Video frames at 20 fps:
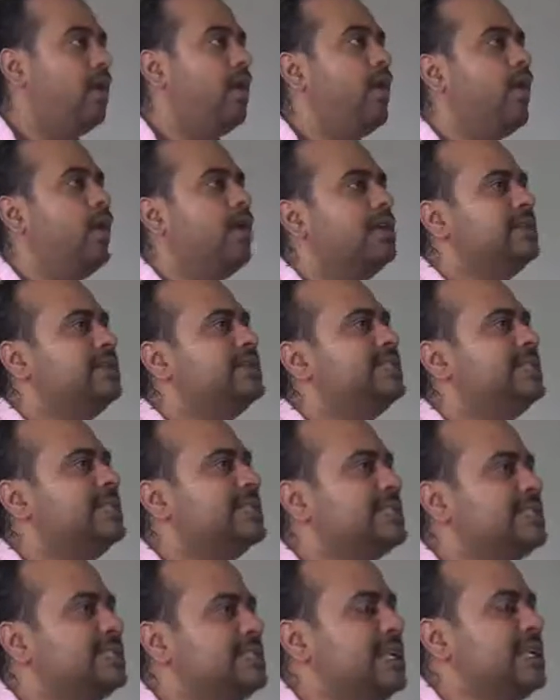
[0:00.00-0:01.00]
All
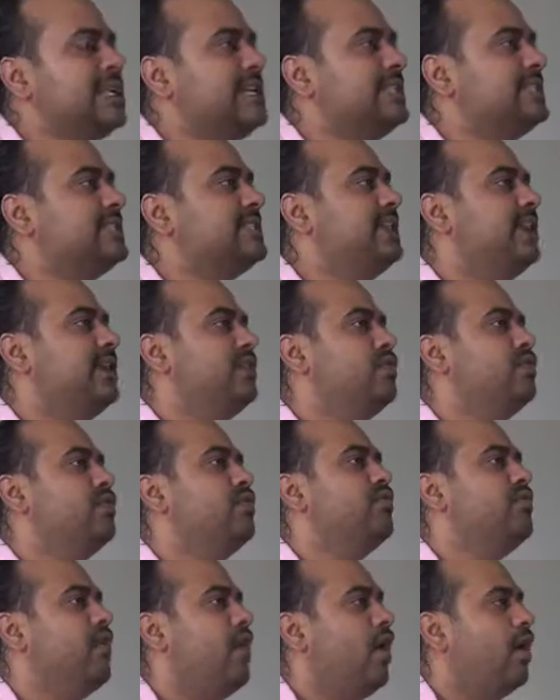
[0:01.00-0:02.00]
success that you
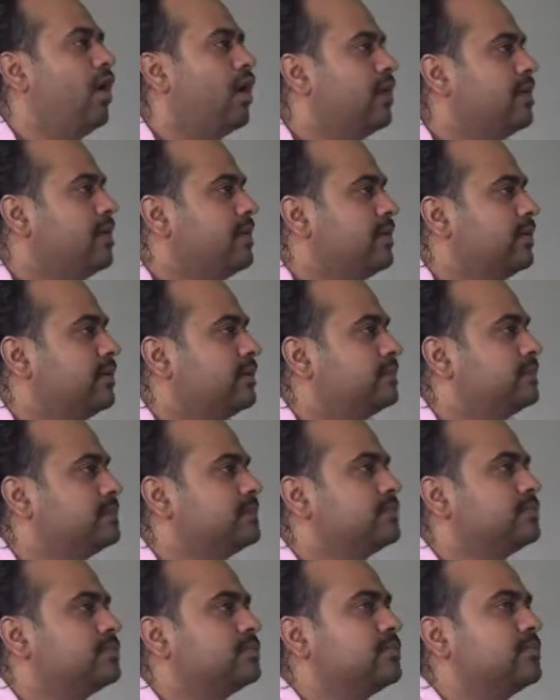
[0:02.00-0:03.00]
want
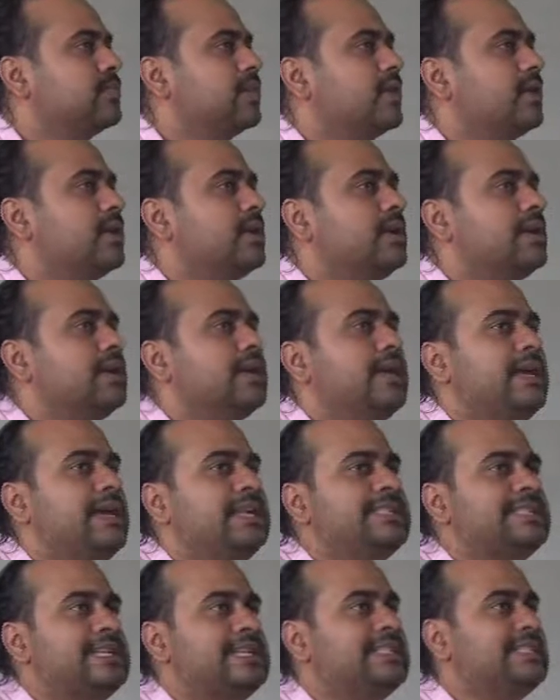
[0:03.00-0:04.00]

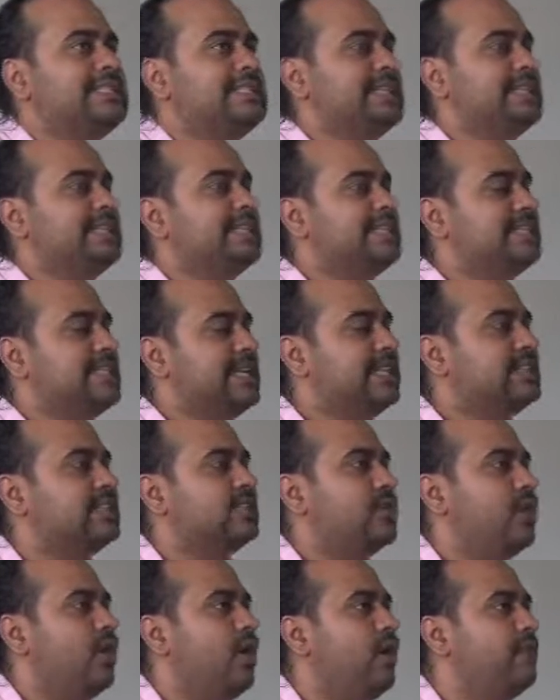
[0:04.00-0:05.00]
is a
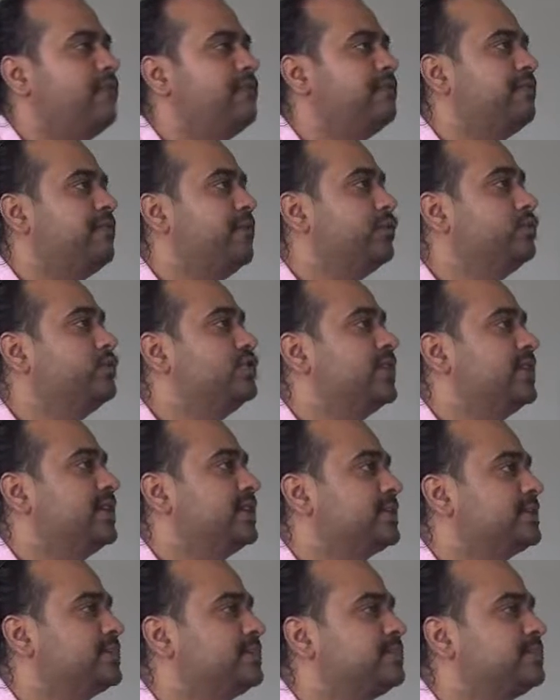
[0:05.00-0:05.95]
success of future.